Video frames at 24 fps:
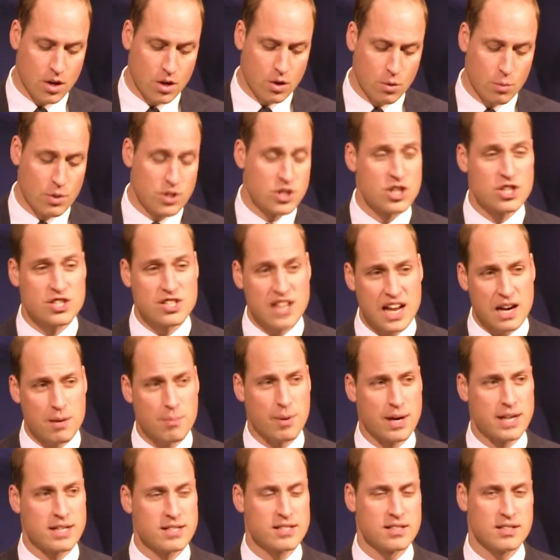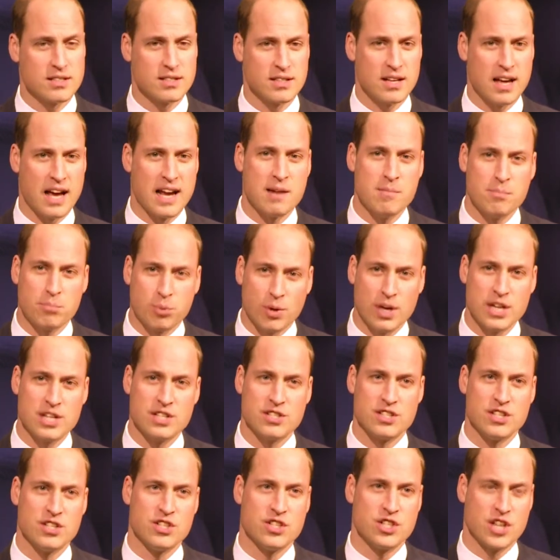We should celebrate and
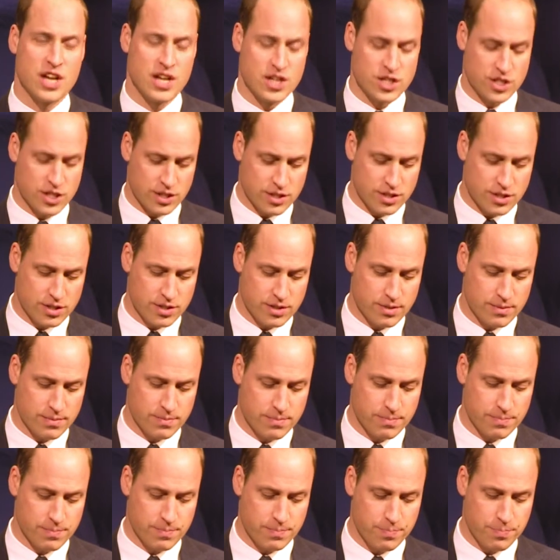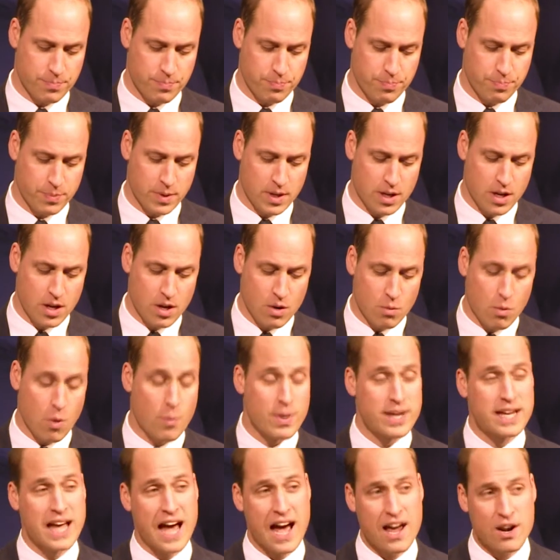embrace these changes. What
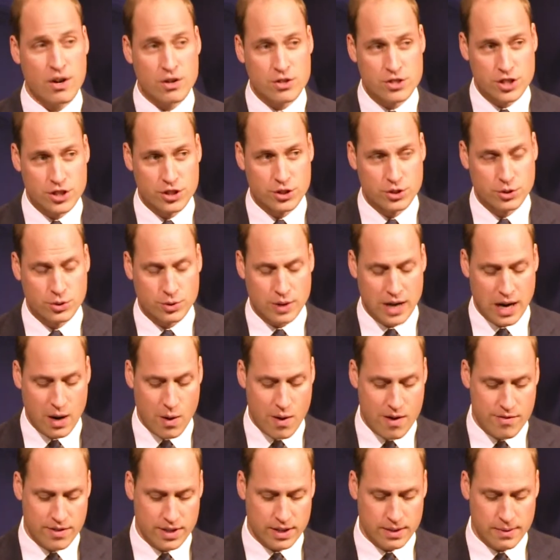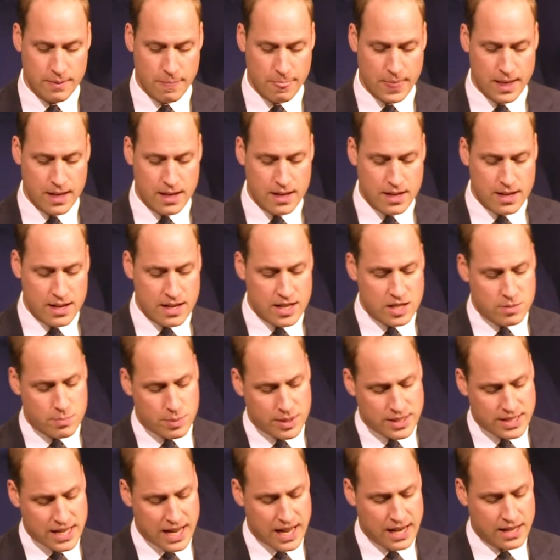we cannot do, however, is
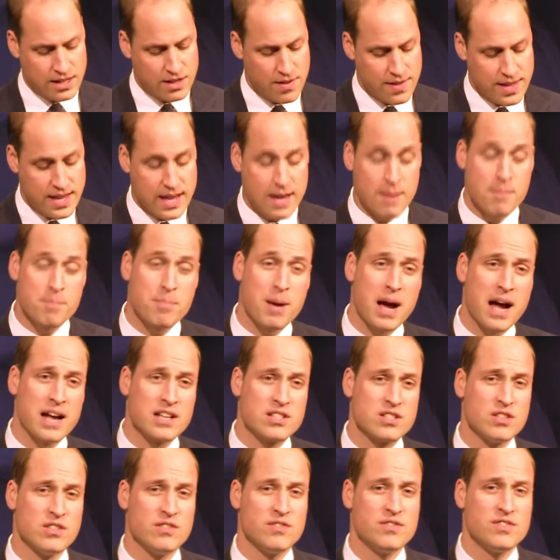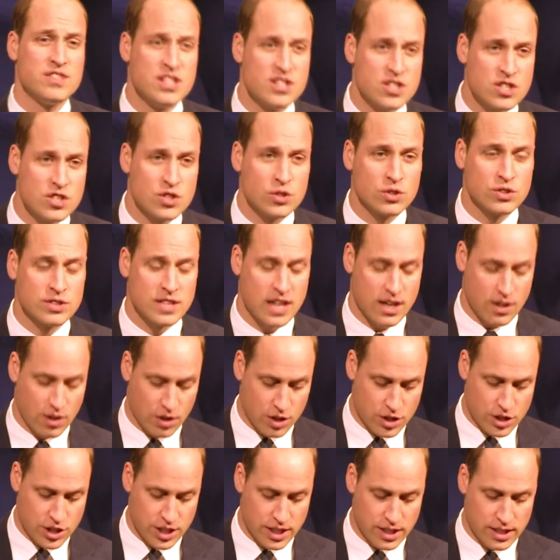pretend that the impact of digital
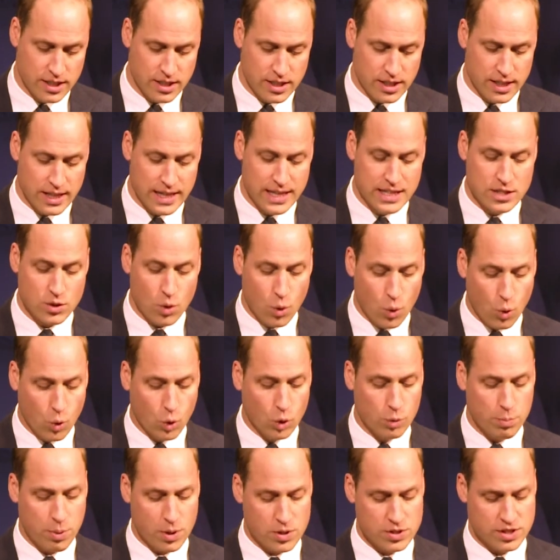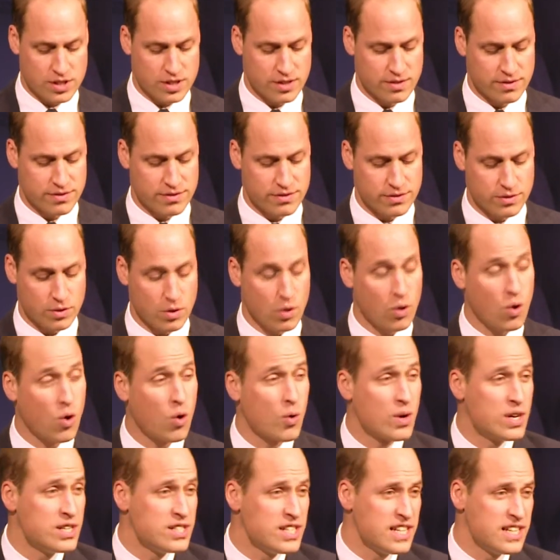technology is all positive,
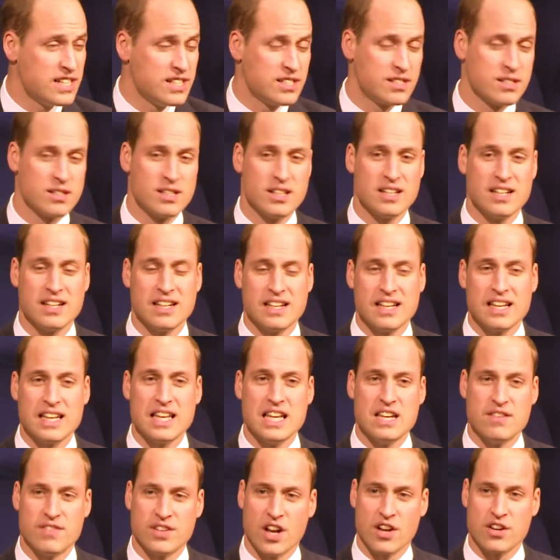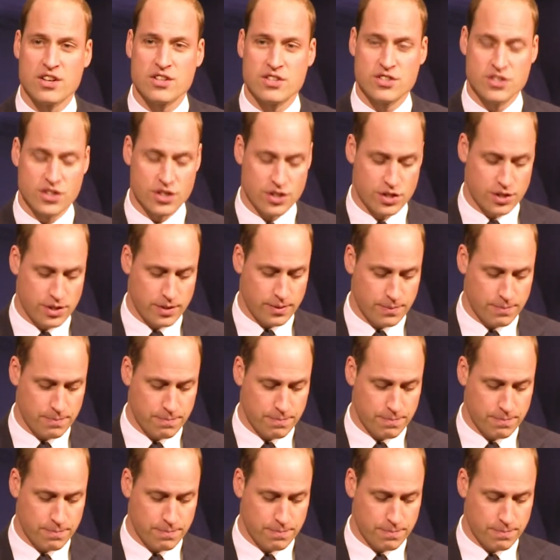or indeed, even understood.